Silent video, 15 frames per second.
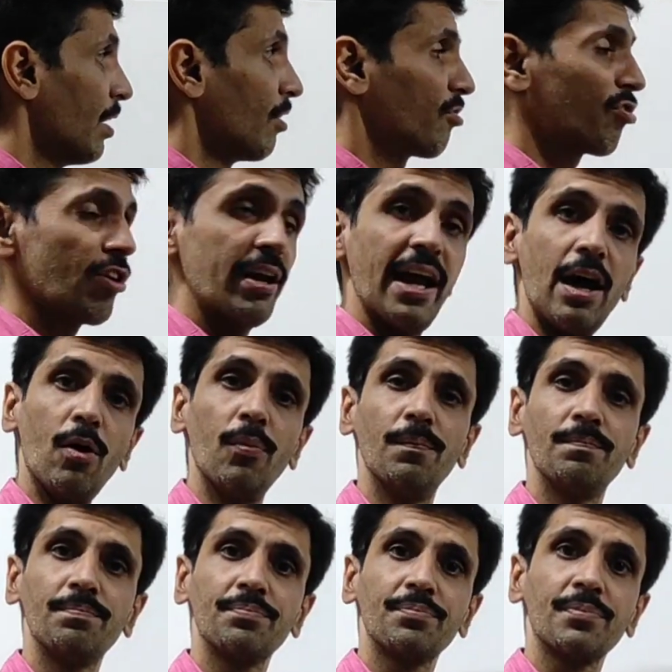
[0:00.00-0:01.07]
so now
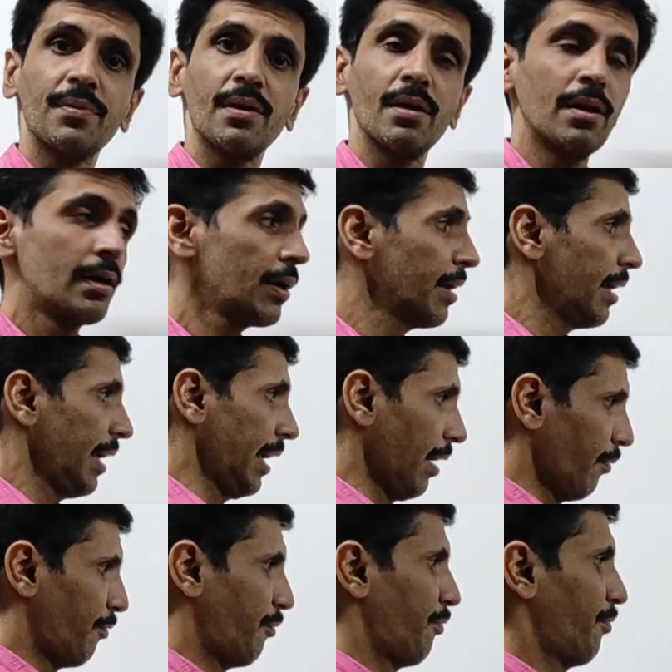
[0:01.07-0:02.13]

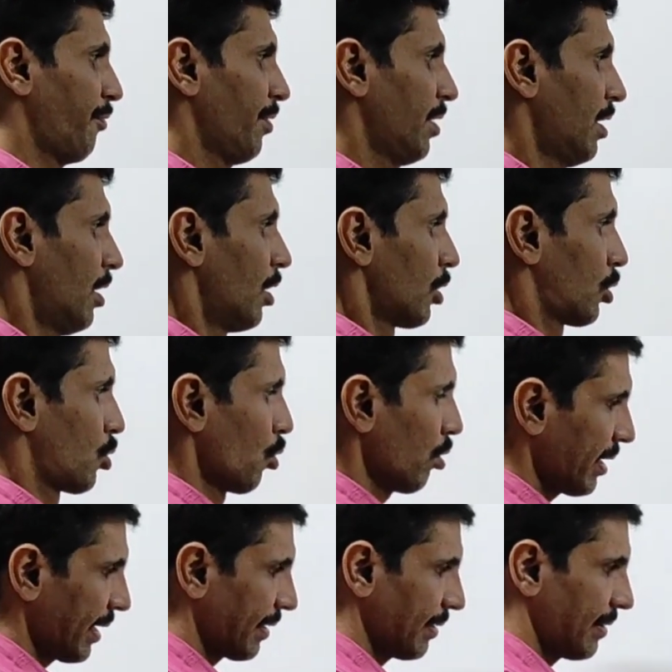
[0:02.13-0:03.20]
if
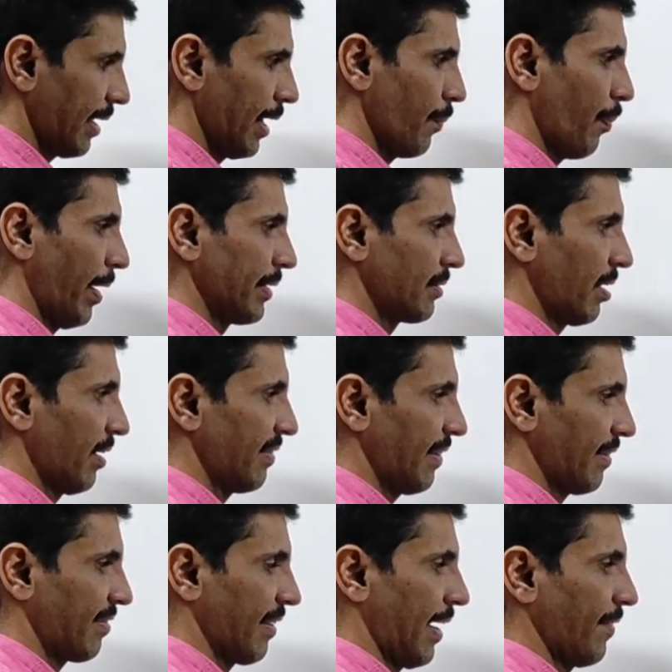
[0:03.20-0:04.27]

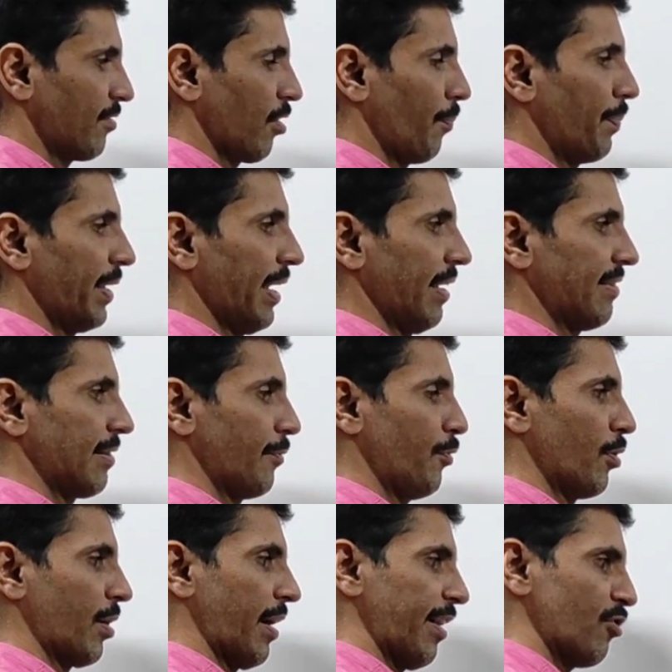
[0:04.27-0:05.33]
233.36 grams of
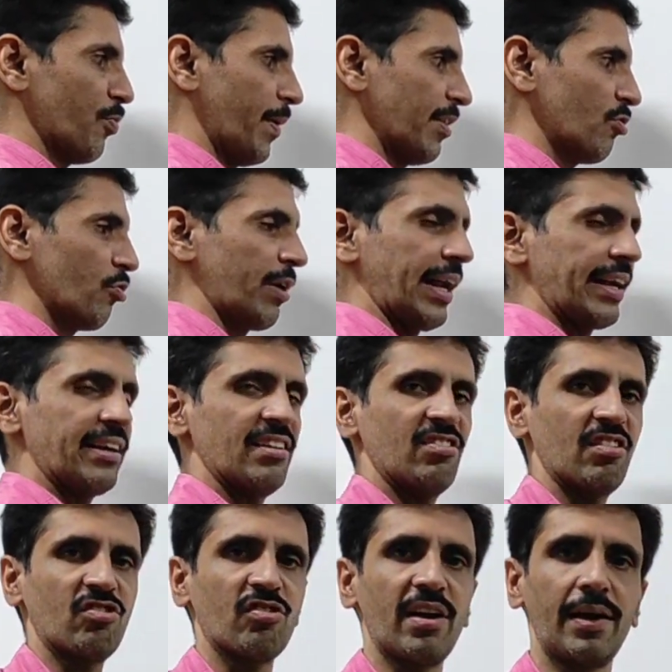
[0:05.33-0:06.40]
BaSO4 corresponds to
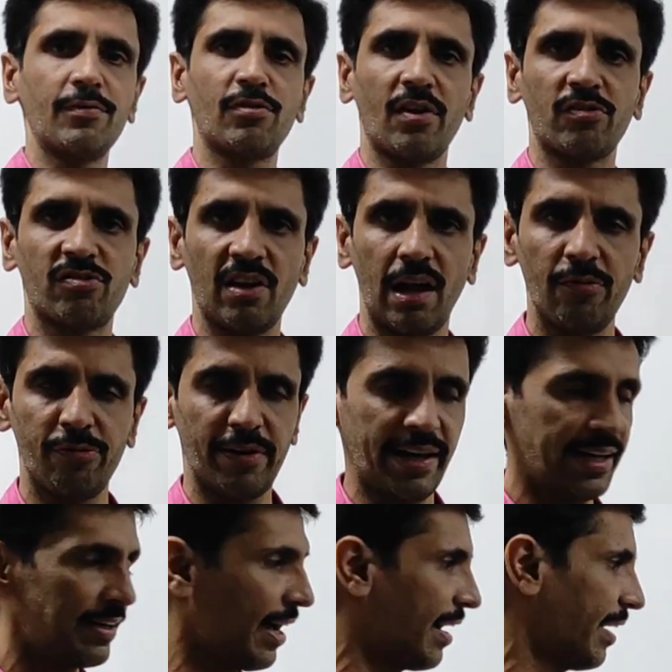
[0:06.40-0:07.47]
96 grams of
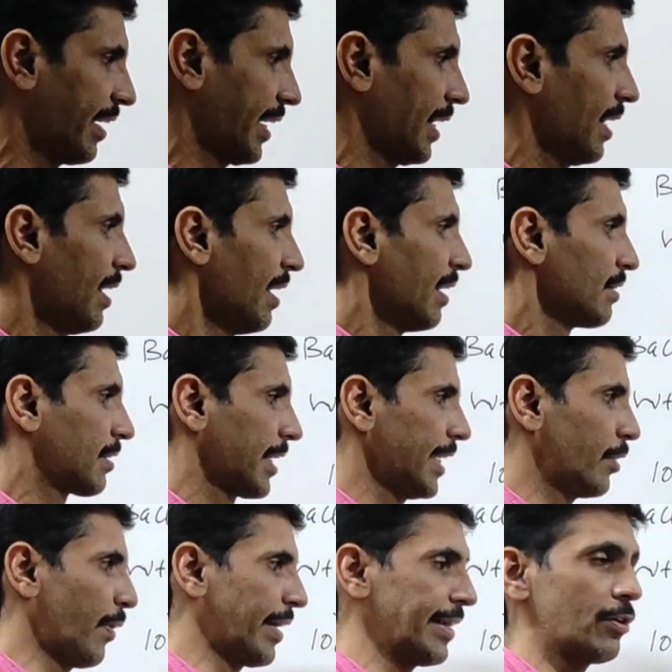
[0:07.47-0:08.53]
sulfate ion,
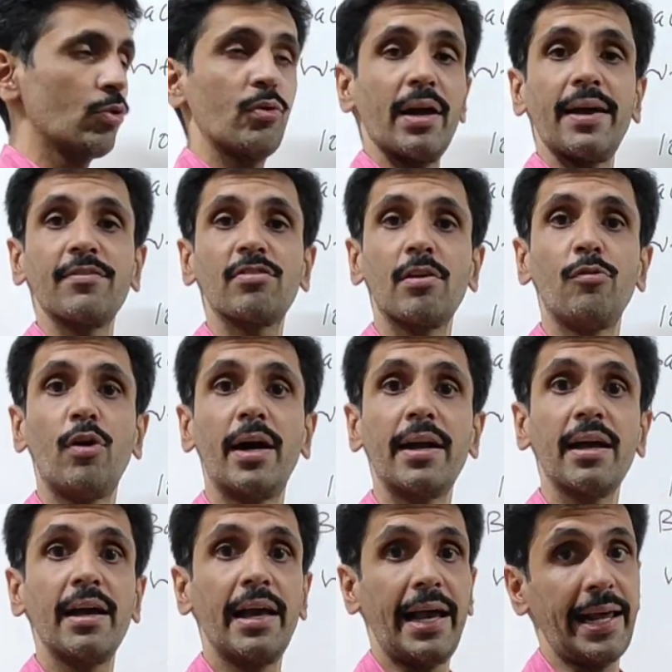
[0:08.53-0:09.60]
322 grams of
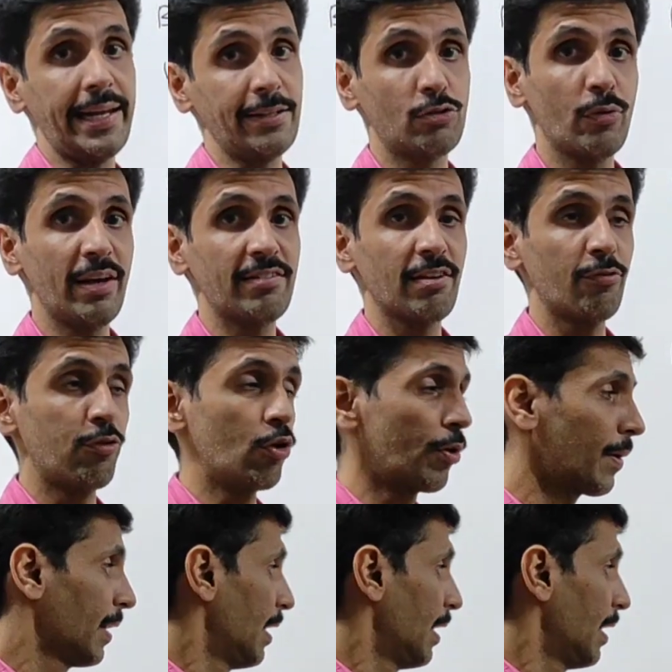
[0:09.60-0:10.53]
what? Na2SO4.